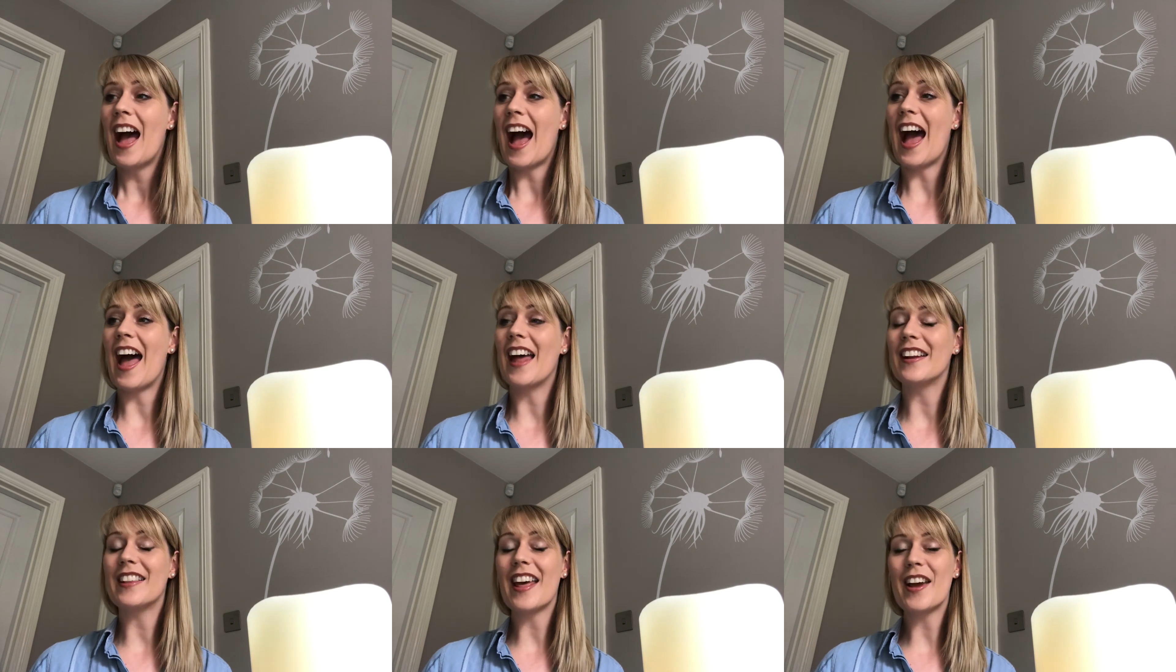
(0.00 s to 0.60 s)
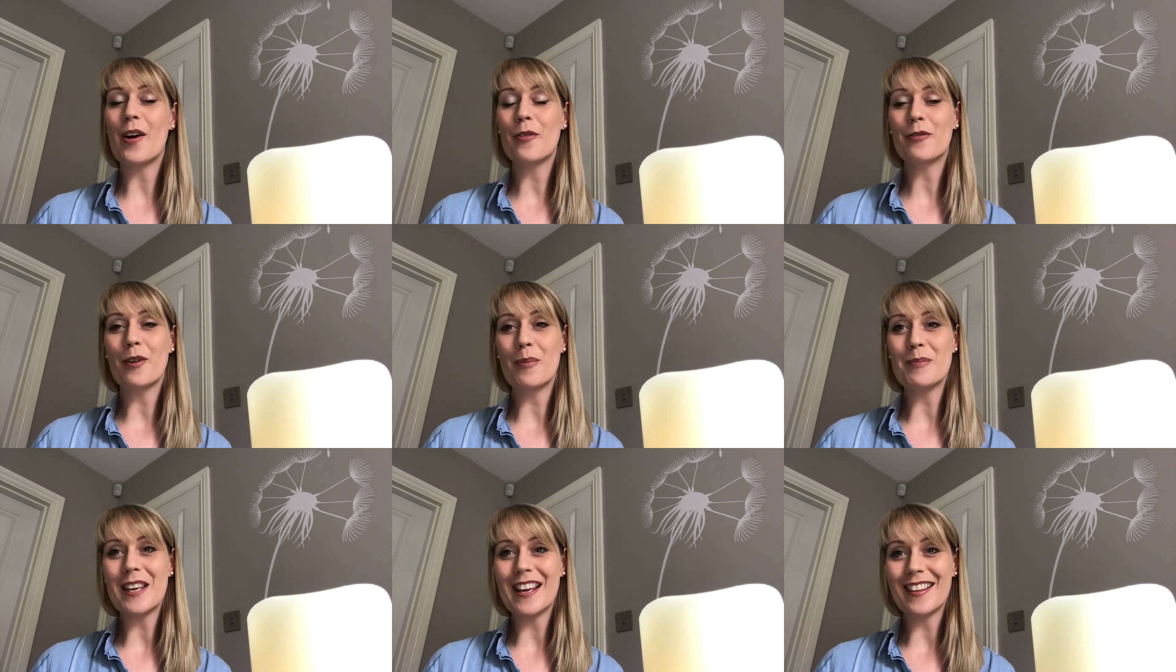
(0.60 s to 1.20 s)
and they are
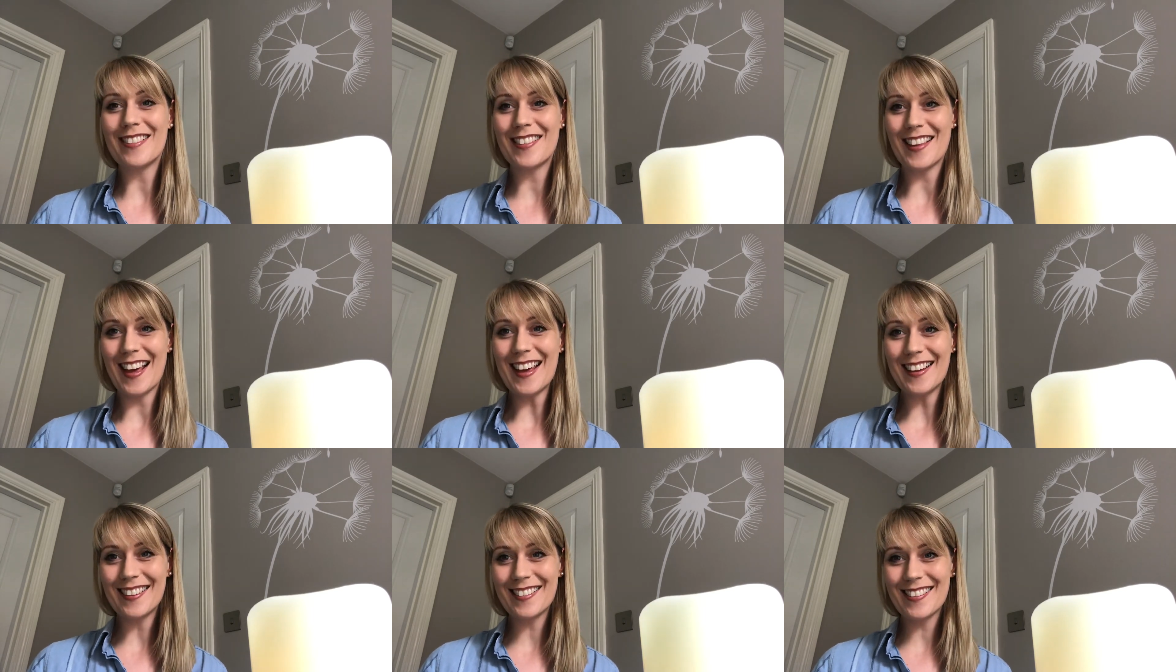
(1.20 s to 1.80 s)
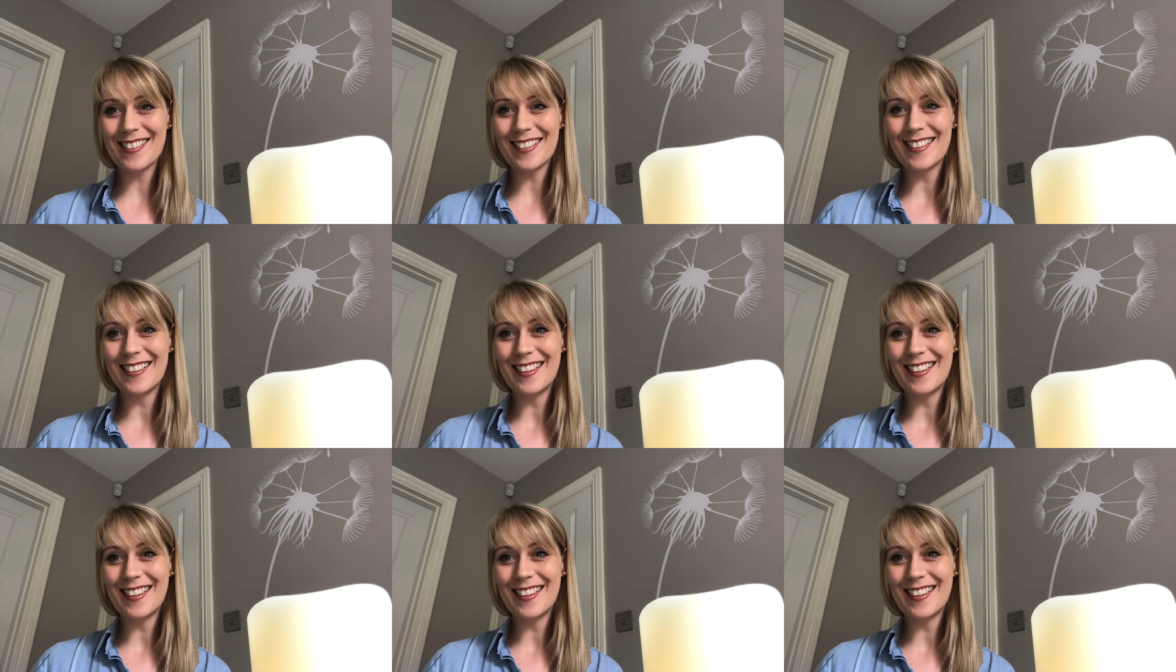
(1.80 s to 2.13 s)
from year six.